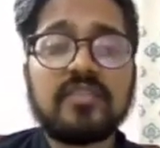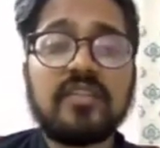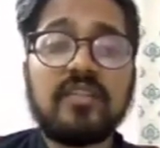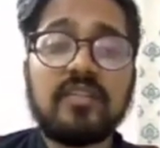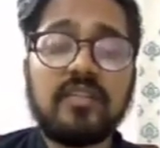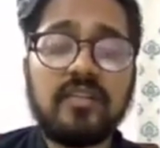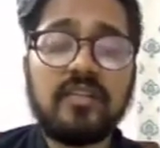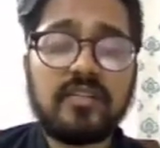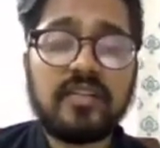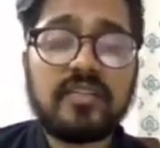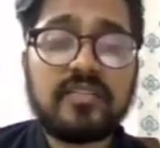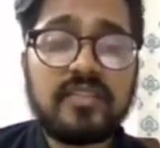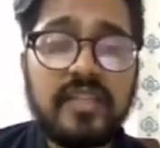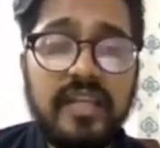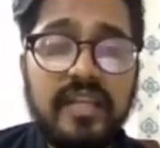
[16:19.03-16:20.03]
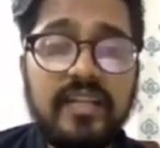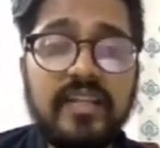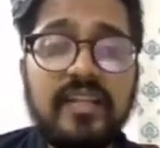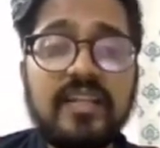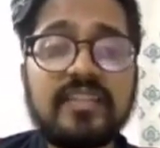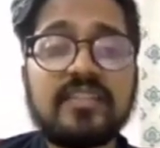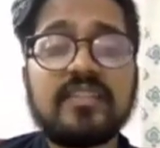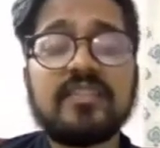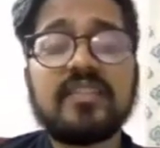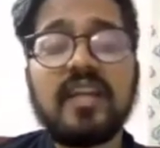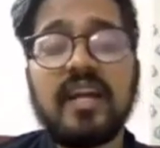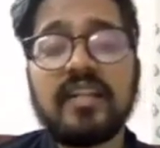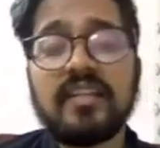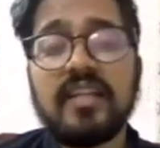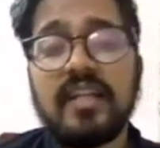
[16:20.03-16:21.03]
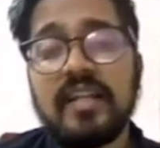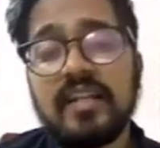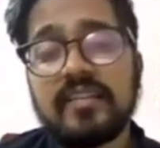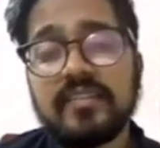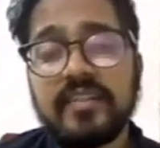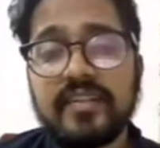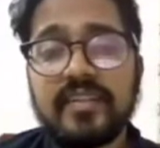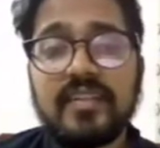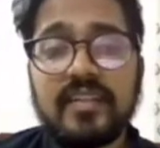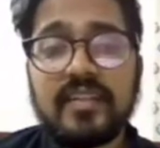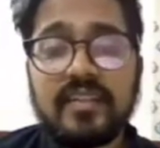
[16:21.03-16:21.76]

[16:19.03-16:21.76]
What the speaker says: Does state elections and central